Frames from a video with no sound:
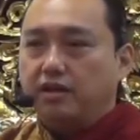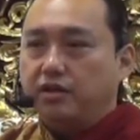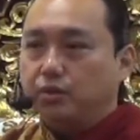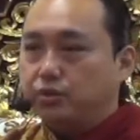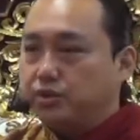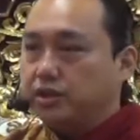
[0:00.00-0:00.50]

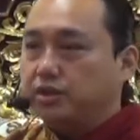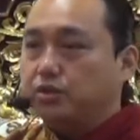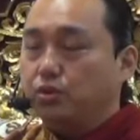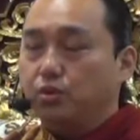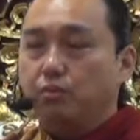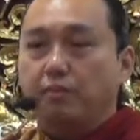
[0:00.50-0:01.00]
You just
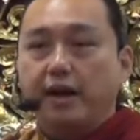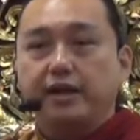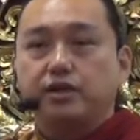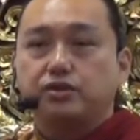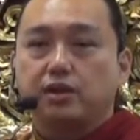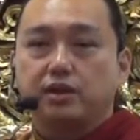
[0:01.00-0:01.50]
do
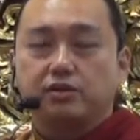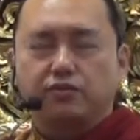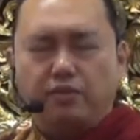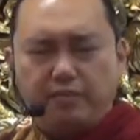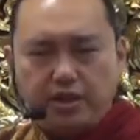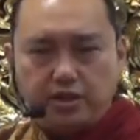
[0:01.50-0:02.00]
mind
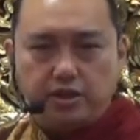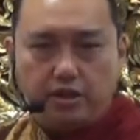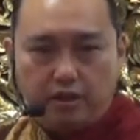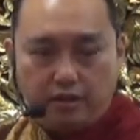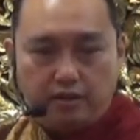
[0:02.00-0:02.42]
transformation.